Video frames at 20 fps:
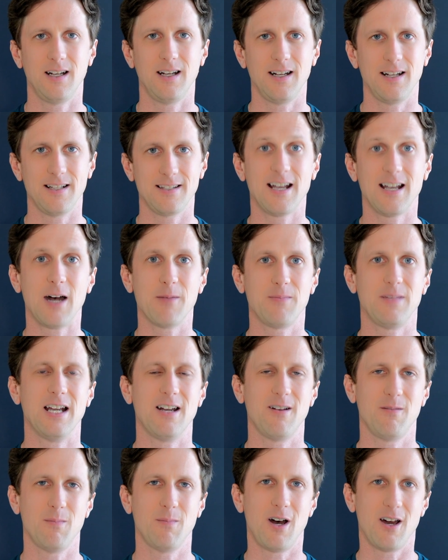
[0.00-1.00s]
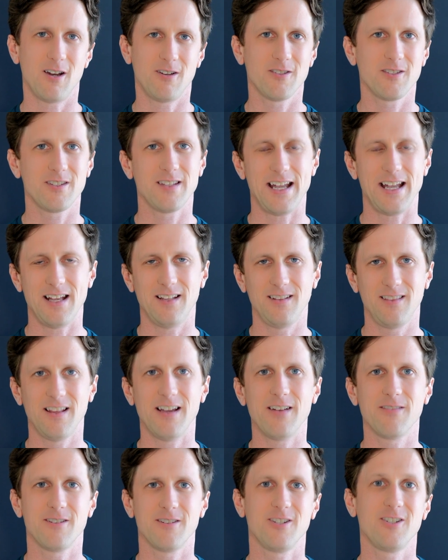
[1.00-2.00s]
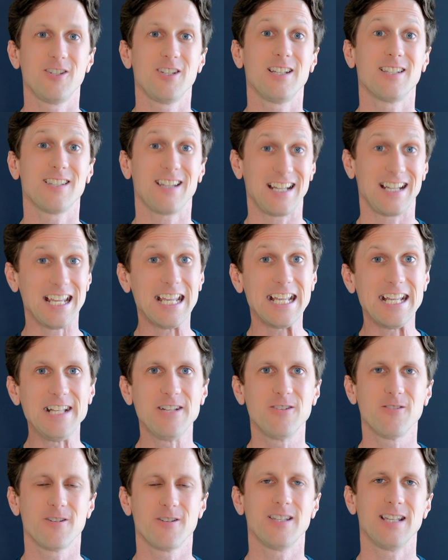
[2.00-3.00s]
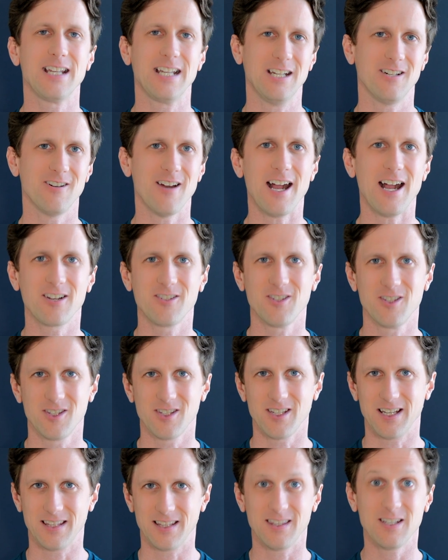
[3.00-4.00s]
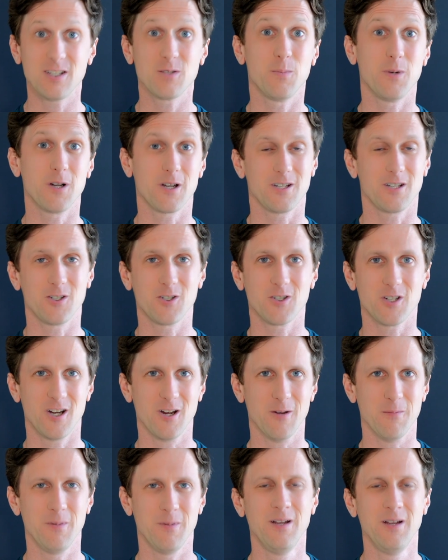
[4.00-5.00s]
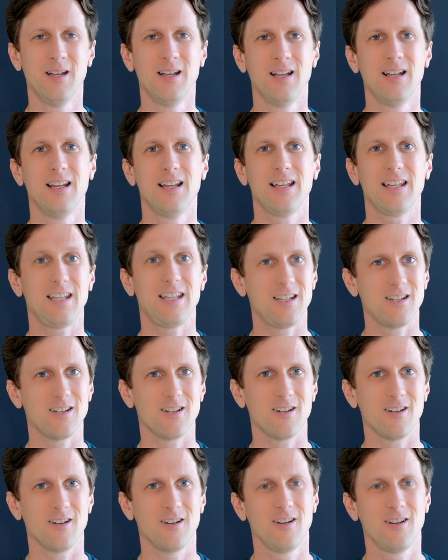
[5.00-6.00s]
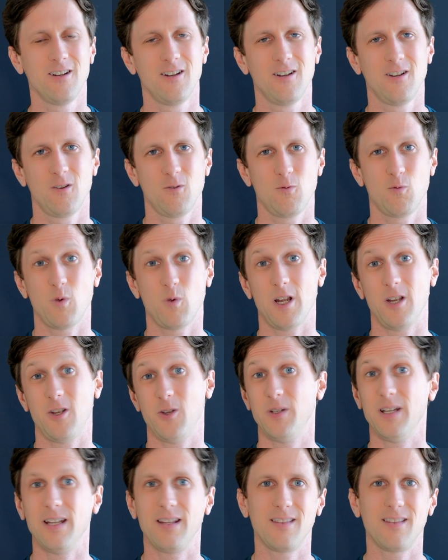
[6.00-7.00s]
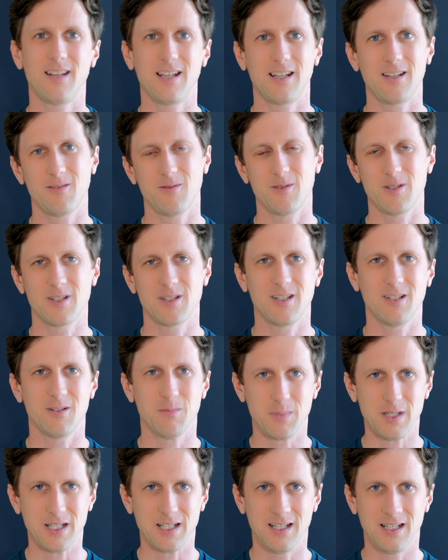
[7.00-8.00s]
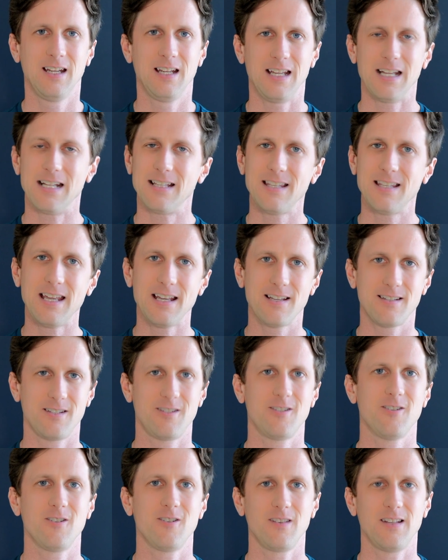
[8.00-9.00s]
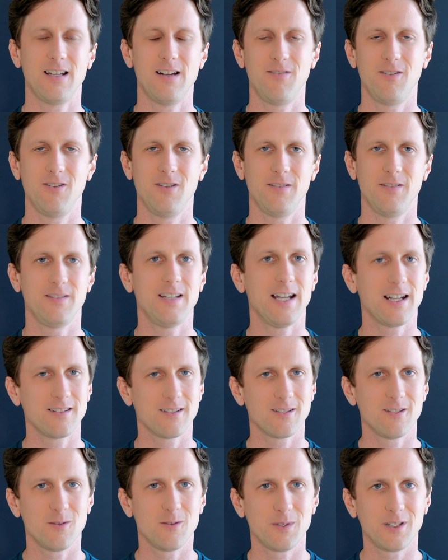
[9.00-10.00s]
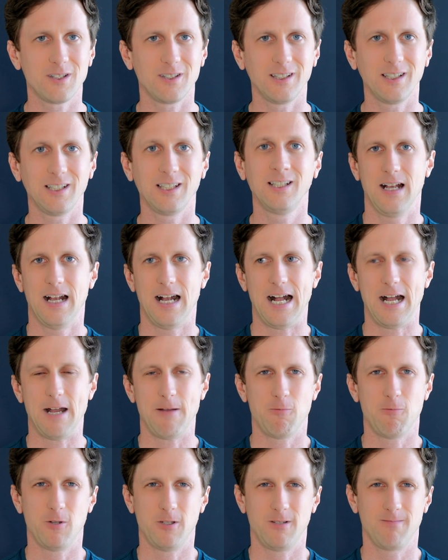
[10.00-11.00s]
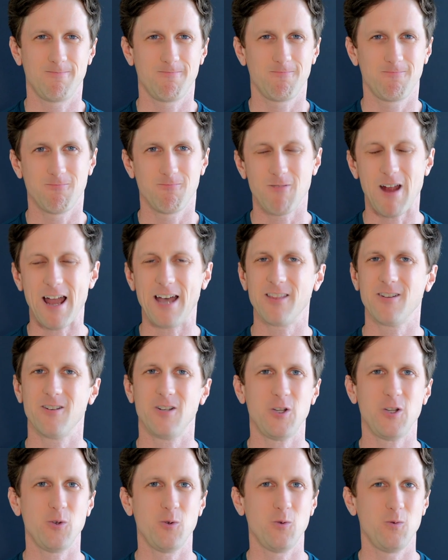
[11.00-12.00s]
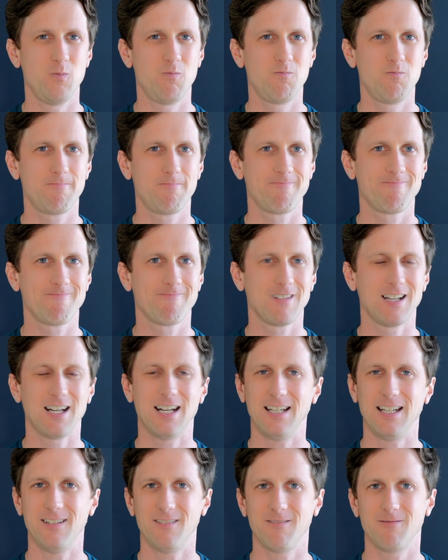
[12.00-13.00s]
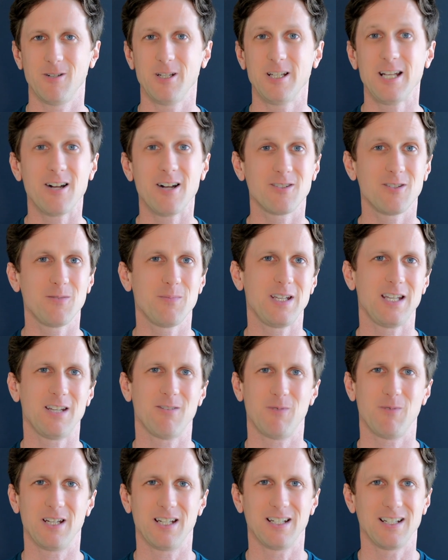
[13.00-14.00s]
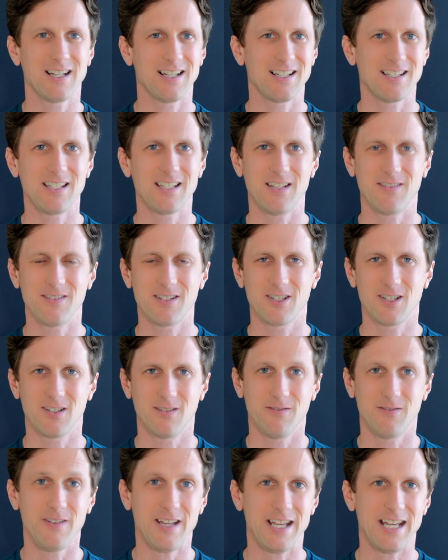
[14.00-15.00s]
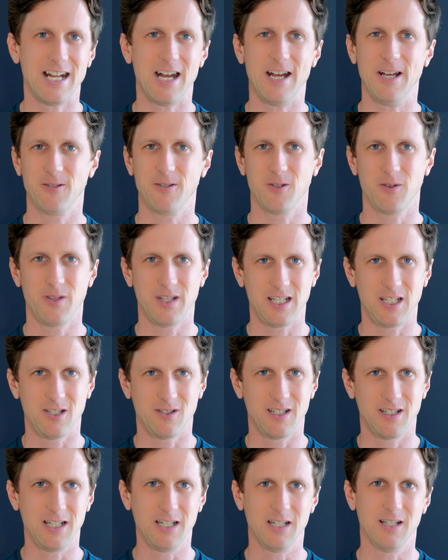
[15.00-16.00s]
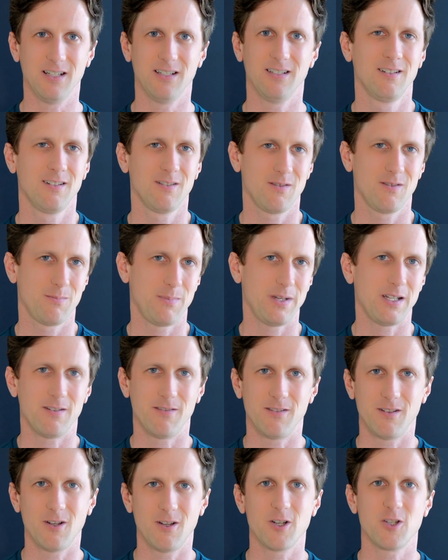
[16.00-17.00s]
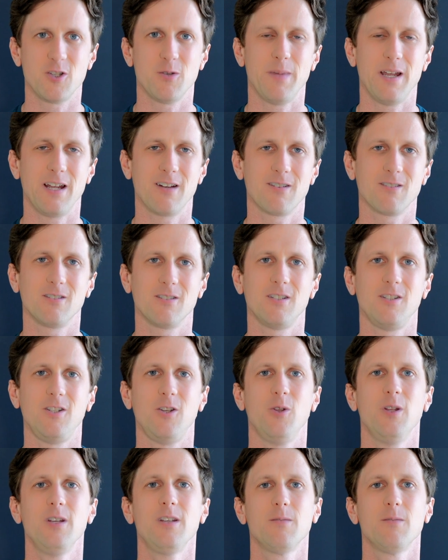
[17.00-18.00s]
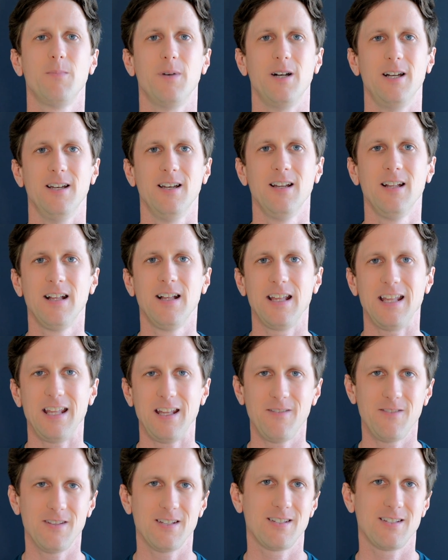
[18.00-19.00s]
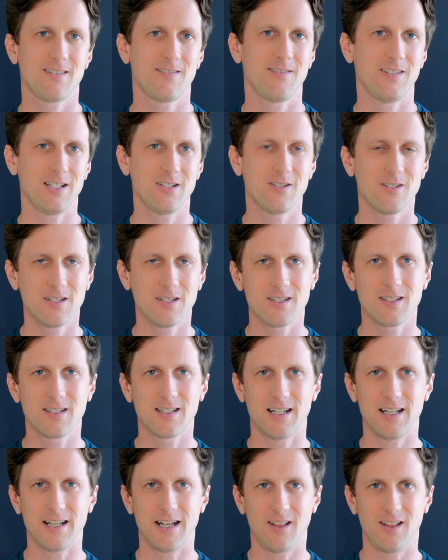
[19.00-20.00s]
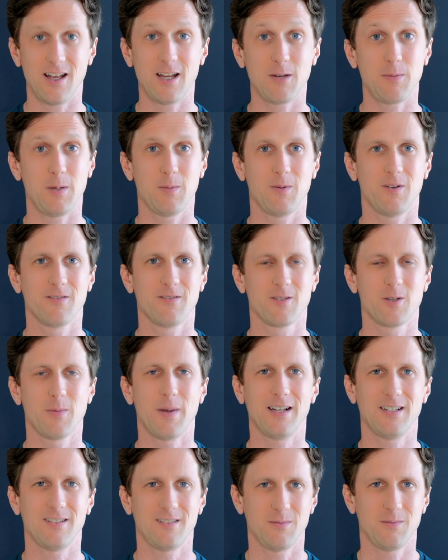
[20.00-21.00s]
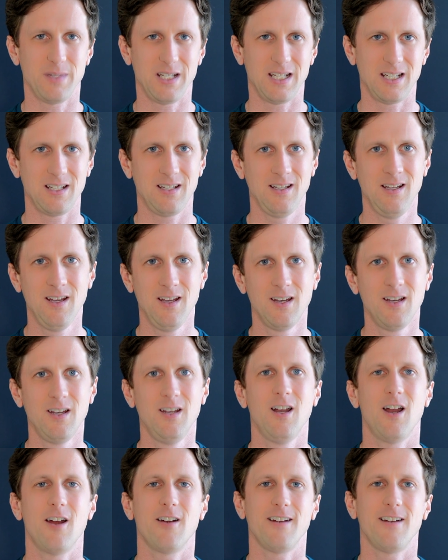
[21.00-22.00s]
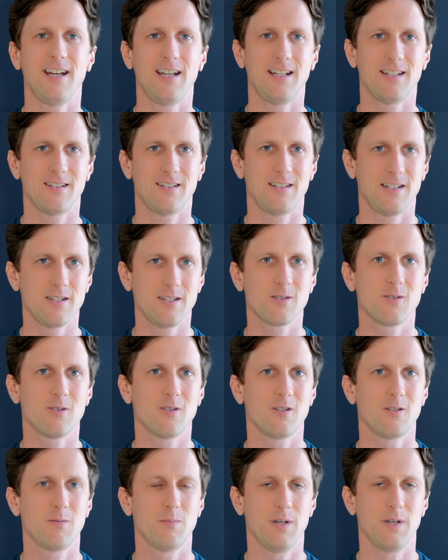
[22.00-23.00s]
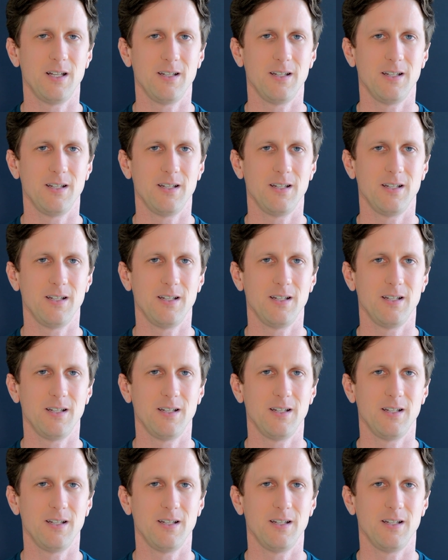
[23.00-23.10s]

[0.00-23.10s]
top-down models that leverage these like interesting interactions. Like this book is sharp here where you didn't think it was going to be. It takes a certain level of technical ability. I would rather you kind of reach out to me and we can kind of see if it's a good fit. I also think you need a bit of a larger bankroll to do this, but if this is of interest, a lot of people have responded to me already in the Discord, but